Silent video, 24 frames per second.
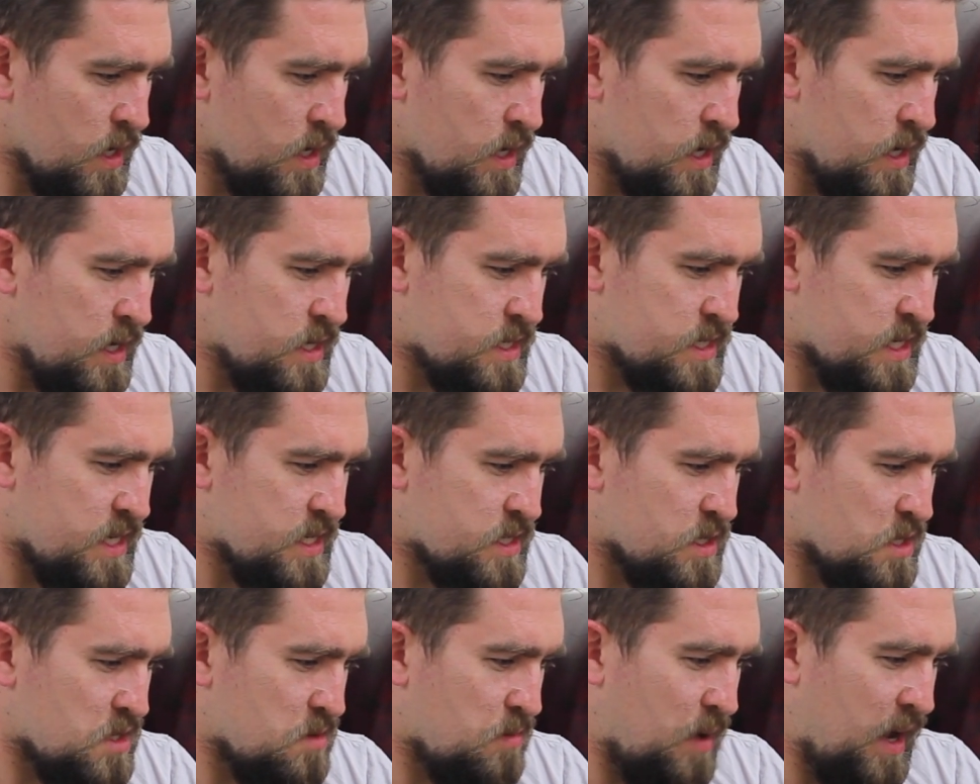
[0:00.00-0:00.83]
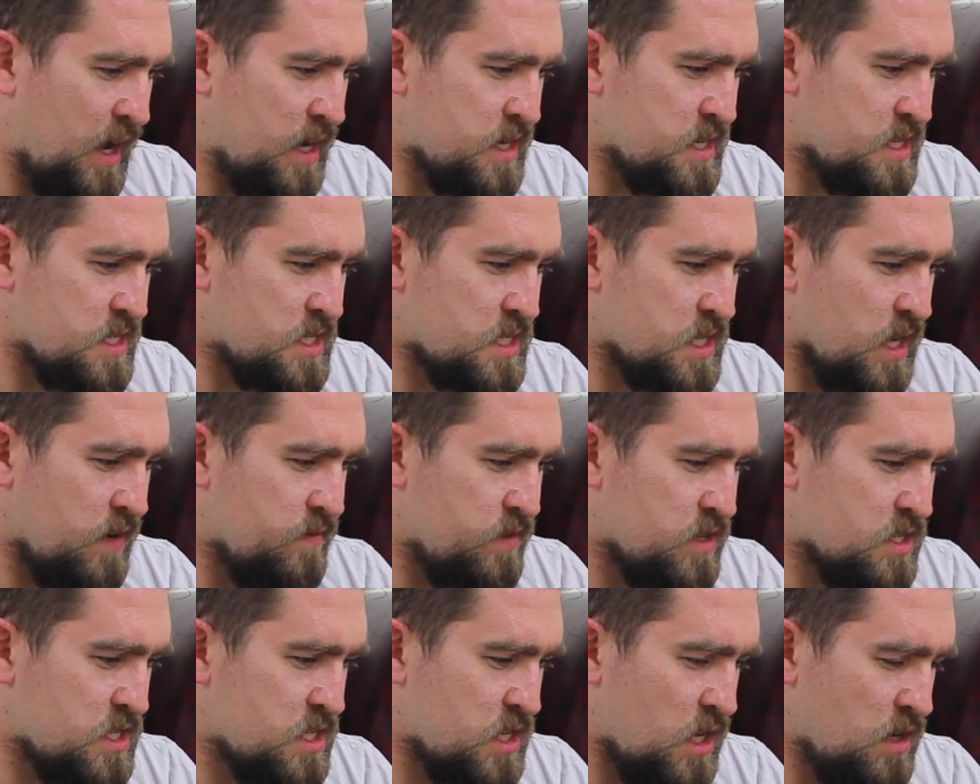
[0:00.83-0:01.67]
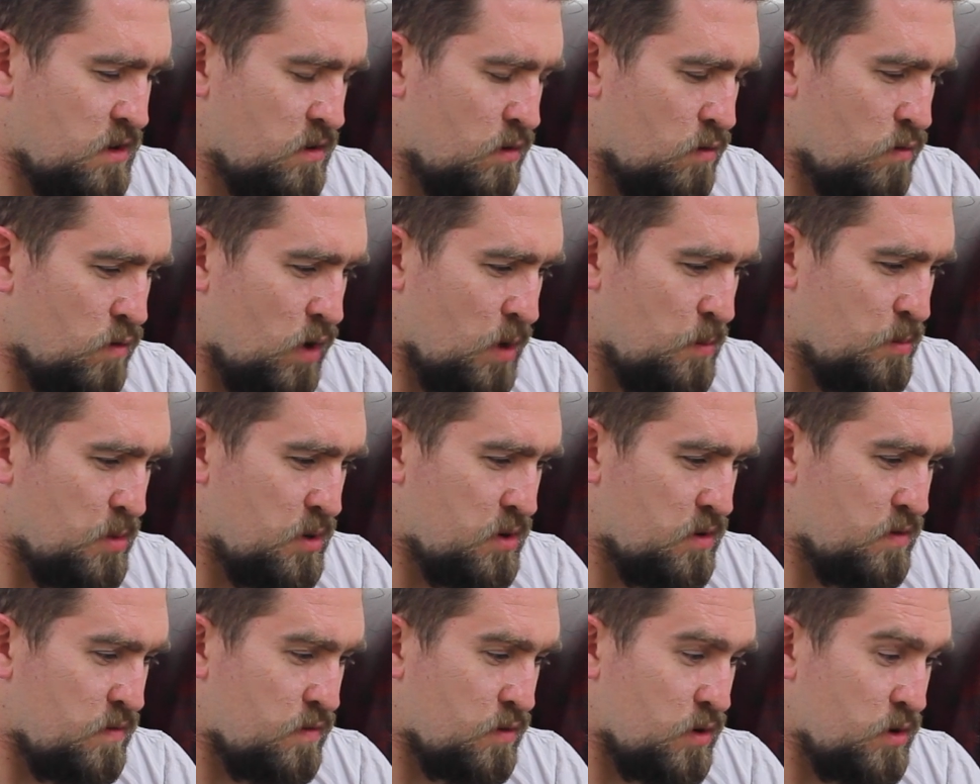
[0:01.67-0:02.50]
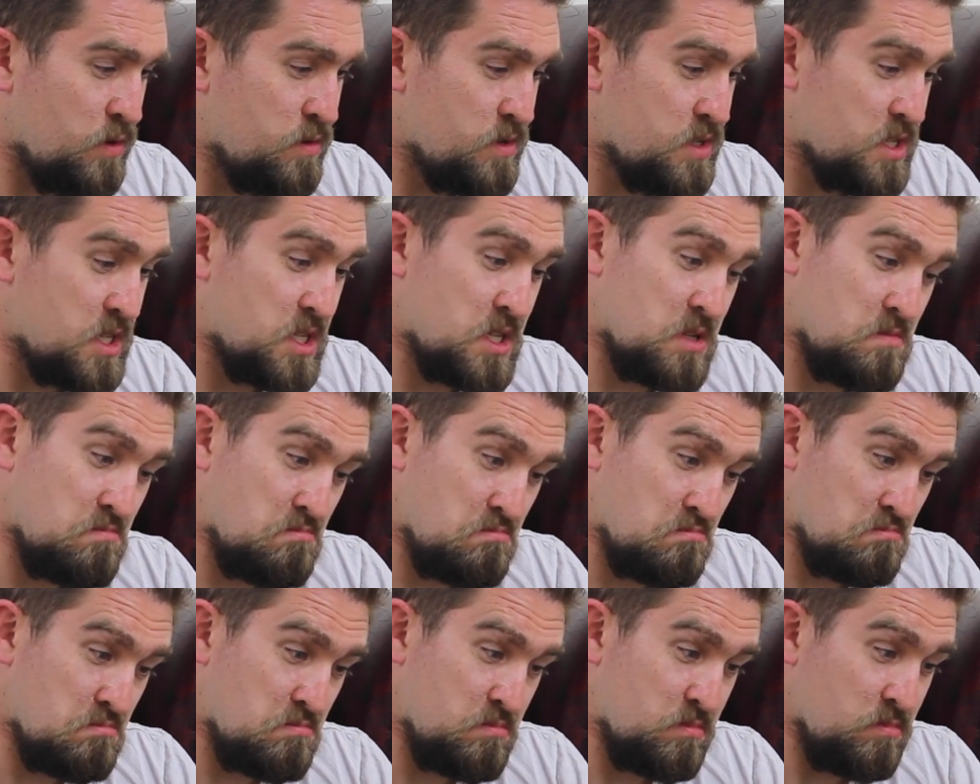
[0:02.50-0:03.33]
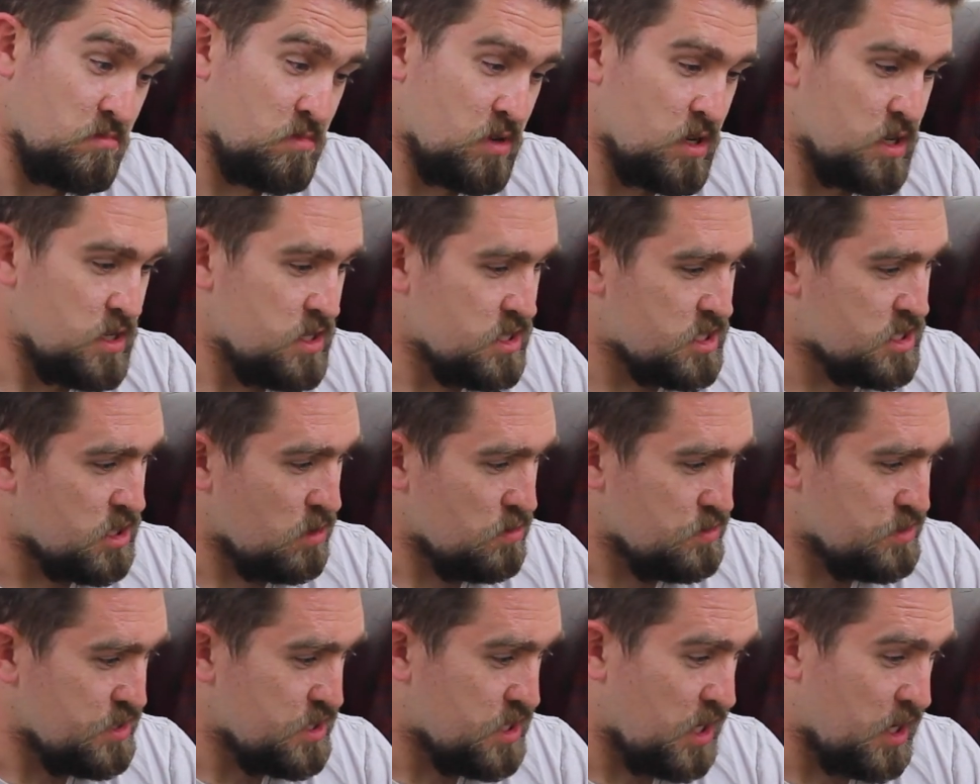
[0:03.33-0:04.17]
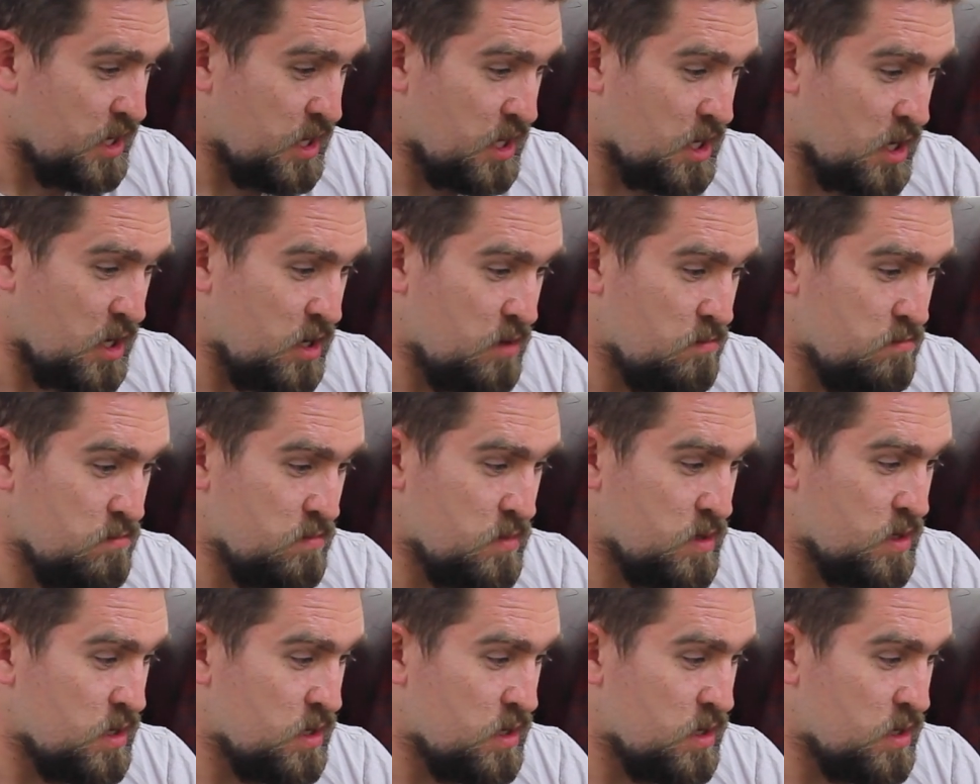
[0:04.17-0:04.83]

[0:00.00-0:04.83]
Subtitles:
It says on the back, discover sun-ripened fruits, salted honeycomb,